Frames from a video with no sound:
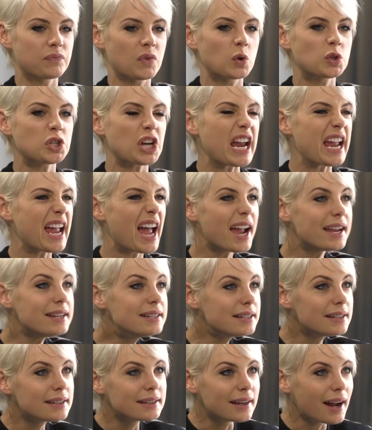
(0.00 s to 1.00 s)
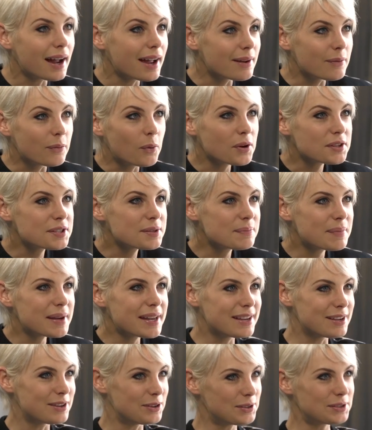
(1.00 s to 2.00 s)
which I hated. I wasn't
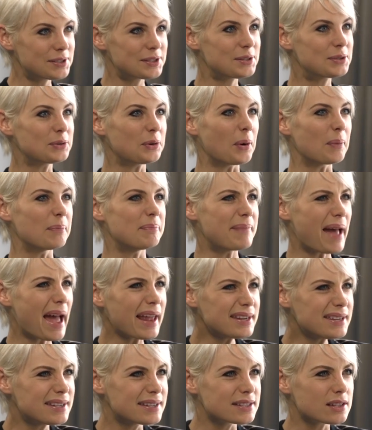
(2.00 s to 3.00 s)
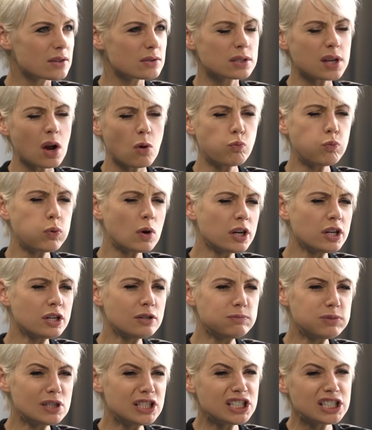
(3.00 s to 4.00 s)
being used to taught manners. I was like, what do
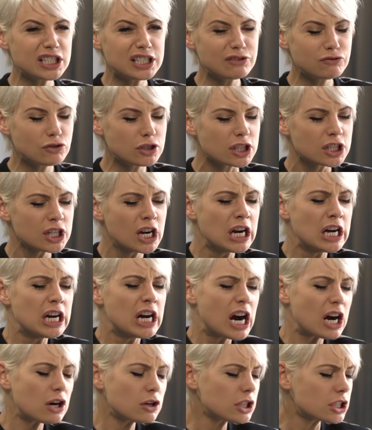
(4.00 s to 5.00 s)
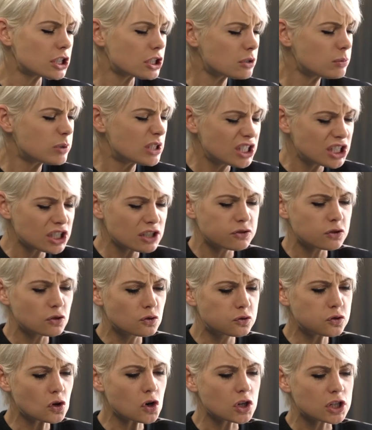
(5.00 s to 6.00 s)
you mean I have to, how I hold my knife
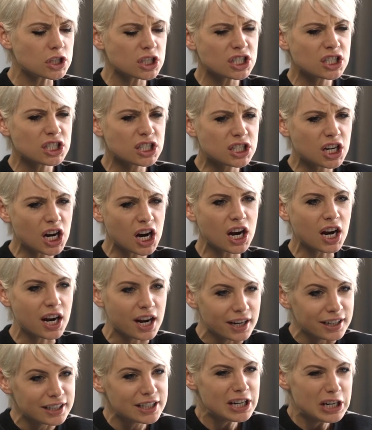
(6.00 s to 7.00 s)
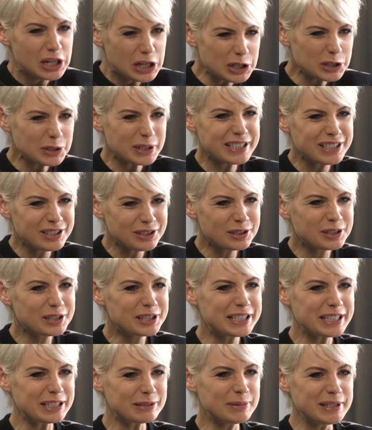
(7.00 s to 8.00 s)
and fork? I don't care. Who are you to
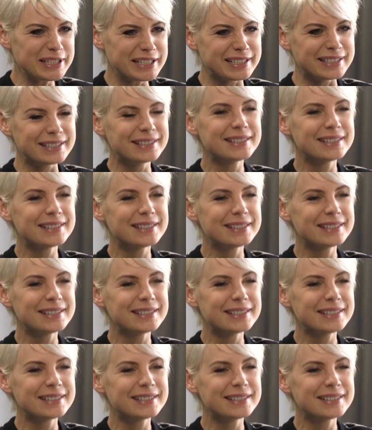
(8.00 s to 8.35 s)
tell me?